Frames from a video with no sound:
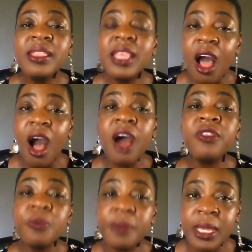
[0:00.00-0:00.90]
then
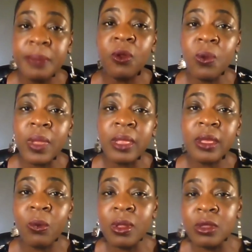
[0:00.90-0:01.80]
other people
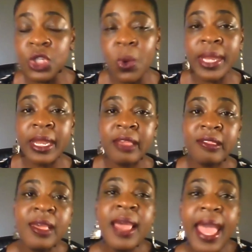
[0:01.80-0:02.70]
will join us
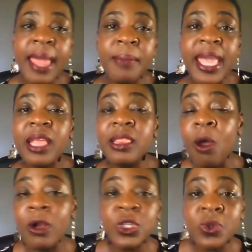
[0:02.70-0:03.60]
and make
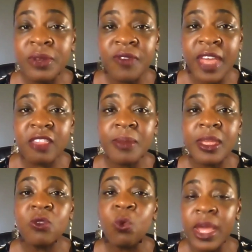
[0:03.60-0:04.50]
larger
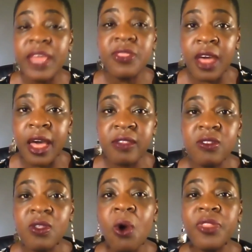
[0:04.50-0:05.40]
investments with us
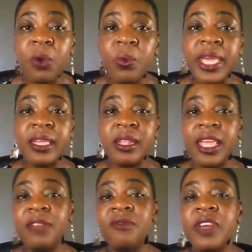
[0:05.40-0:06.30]
so that we can
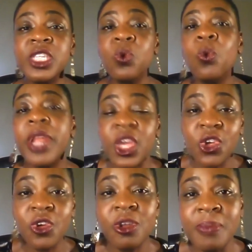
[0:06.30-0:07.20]
envision what it
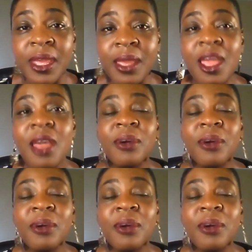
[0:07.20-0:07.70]
could be.